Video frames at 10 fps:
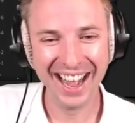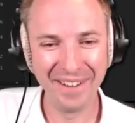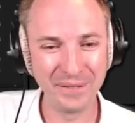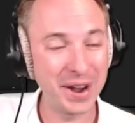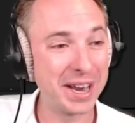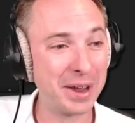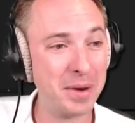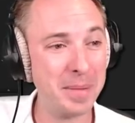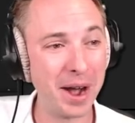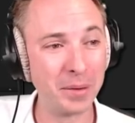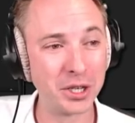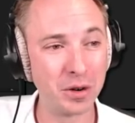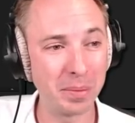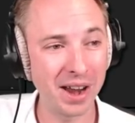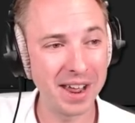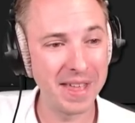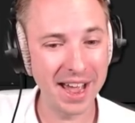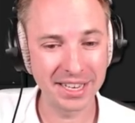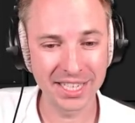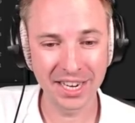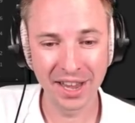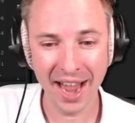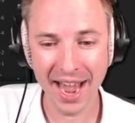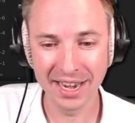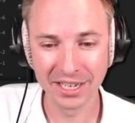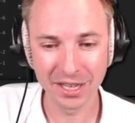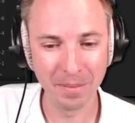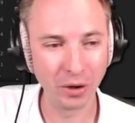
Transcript: And finally, we might want to apply that. Head into the